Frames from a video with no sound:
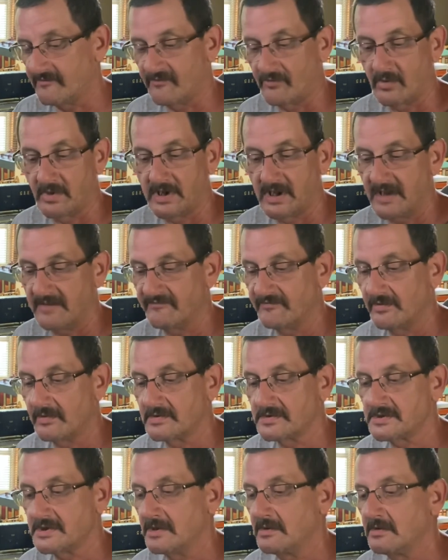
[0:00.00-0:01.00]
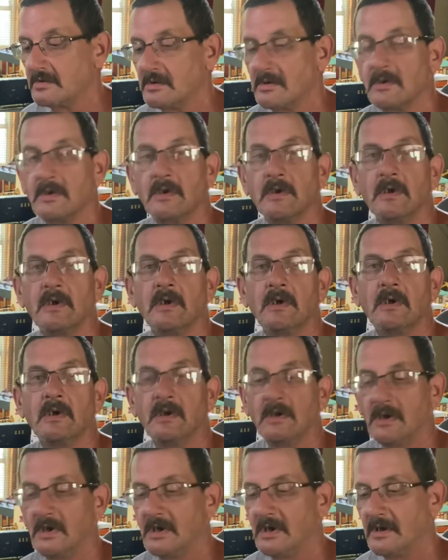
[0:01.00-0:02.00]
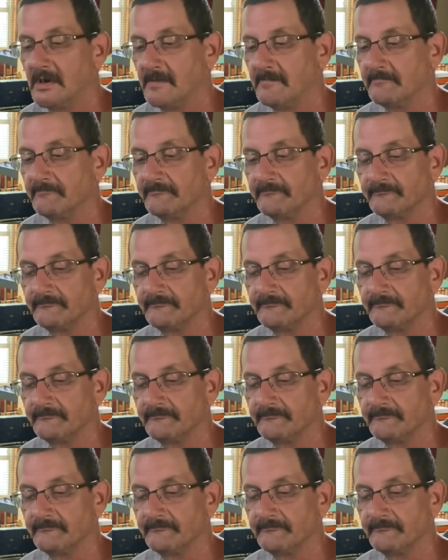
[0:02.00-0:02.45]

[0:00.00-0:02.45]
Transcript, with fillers: 48 footer stove. Um,